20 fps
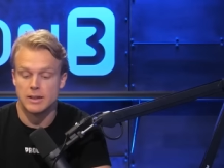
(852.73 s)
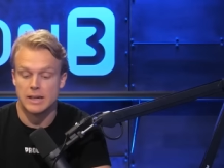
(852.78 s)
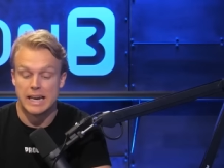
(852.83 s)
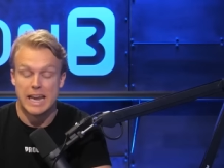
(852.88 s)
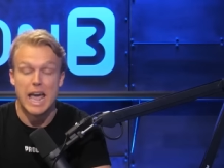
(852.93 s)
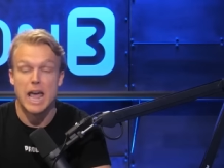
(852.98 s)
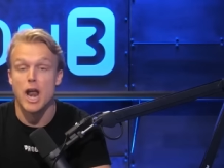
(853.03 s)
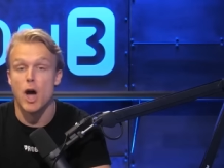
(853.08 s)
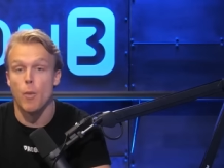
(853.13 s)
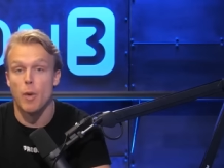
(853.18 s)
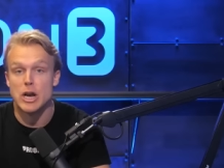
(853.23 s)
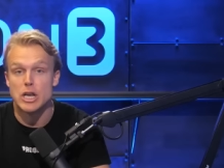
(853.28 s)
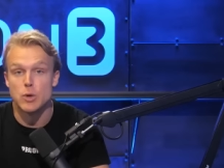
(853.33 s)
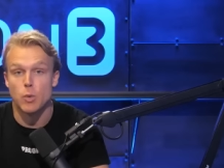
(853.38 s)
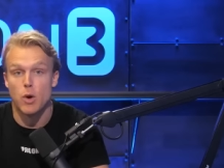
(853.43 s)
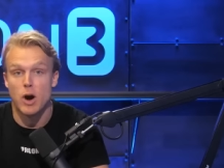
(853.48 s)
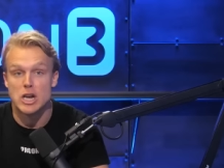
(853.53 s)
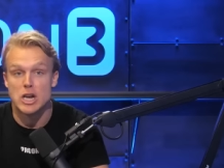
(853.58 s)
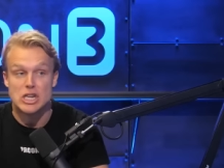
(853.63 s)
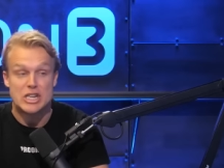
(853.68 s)
Cannot wait to
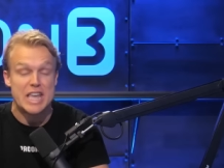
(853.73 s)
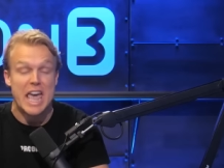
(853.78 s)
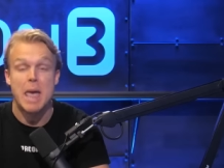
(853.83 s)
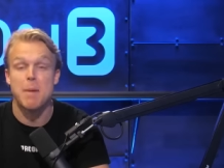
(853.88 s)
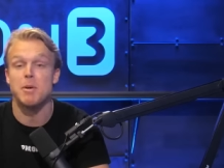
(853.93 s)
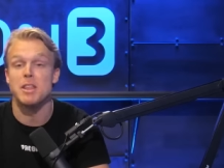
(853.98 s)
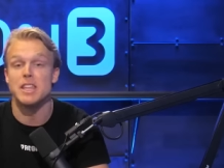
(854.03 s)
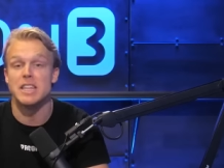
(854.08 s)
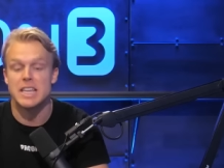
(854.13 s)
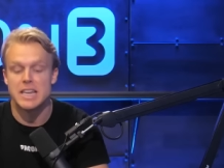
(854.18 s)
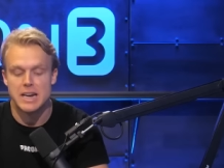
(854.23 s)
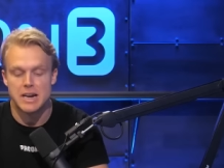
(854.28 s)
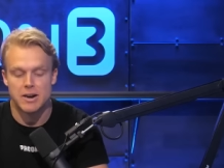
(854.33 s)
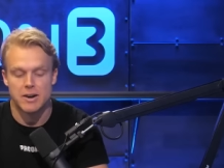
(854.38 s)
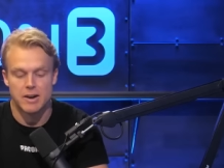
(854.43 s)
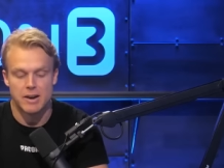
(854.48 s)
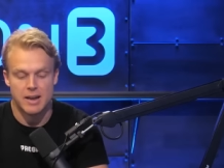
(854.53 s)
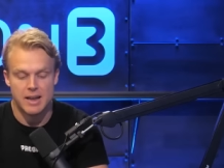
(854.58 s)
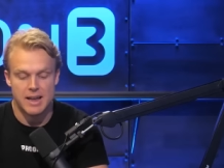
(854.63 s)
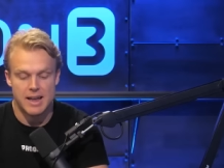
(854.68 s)
watch it. Game of the year,
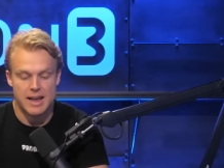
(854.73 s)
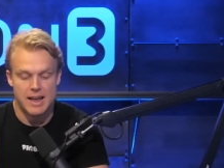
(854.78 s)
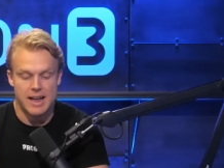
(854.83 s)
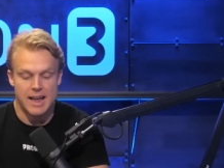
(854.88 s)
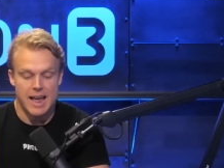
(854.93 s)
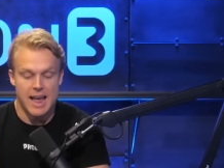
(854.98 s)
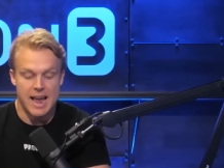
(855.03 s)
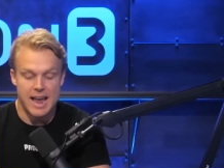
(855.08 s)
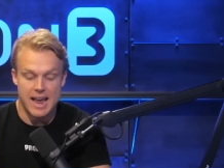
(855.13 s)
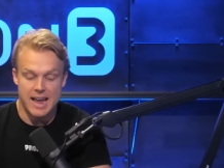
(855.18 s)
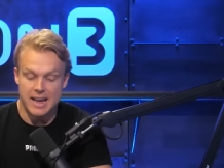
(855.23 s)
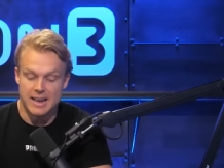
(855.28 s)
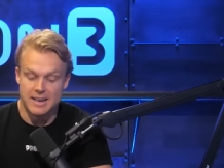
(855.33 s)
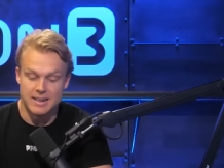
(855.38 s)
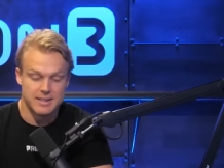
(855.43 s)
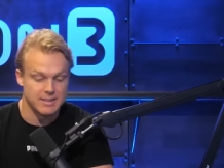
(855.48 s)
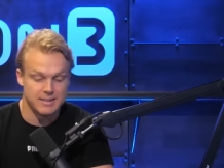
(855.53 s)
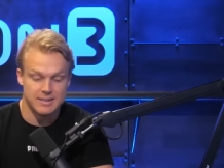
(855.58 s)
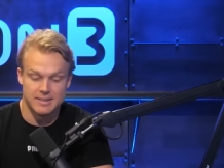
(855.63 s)
and